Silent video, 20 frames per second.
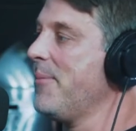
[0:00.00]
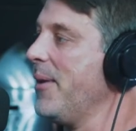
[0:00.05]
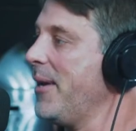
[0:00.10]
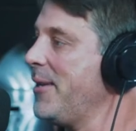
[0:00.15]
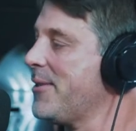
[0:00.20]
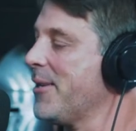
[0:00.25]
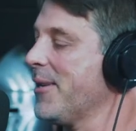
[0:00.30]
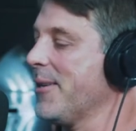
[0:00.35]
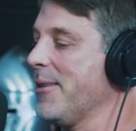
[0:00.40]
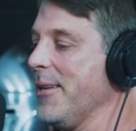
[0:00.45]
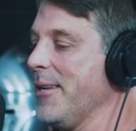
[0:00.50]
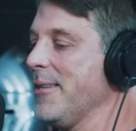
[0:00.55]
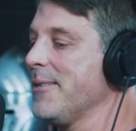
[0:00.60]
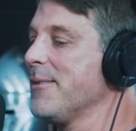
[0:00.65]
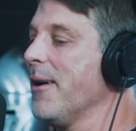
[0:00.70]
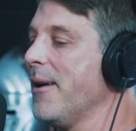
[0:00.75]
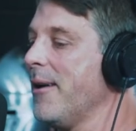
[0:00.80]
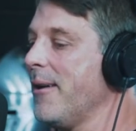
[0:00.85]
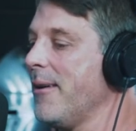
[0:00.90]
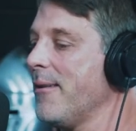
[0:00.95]
basically
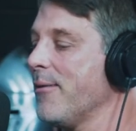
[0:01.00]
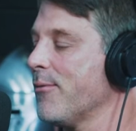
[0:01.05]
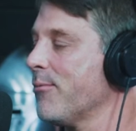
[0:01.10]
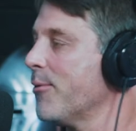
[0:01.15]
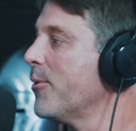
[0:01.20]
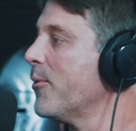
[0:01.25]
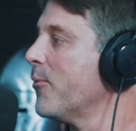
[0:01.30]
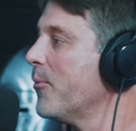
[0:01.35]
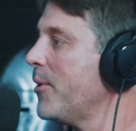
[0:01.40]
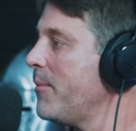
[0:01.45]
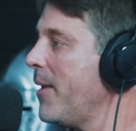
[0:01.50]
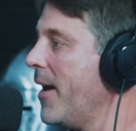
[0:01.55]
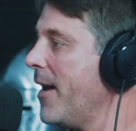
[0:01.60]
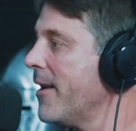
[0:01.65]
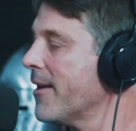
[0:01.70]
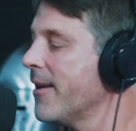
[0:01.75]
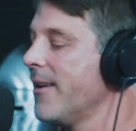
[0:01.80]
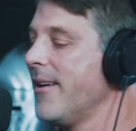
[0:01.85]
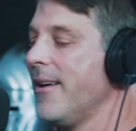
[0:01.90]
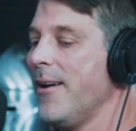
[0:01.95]
uh, 300 Win
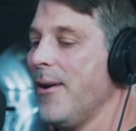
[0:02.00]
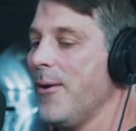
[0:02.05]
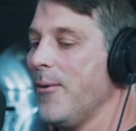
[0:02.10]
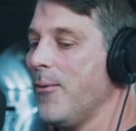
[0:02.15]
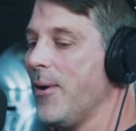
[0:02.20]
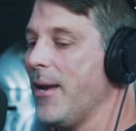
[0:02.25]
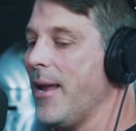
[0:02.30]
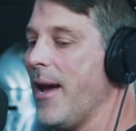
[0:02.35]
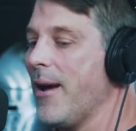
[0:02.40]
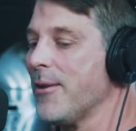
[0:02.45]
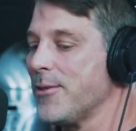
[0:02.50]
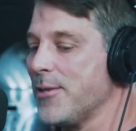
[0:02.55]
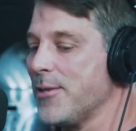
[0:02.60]
Mag Yep. Went out,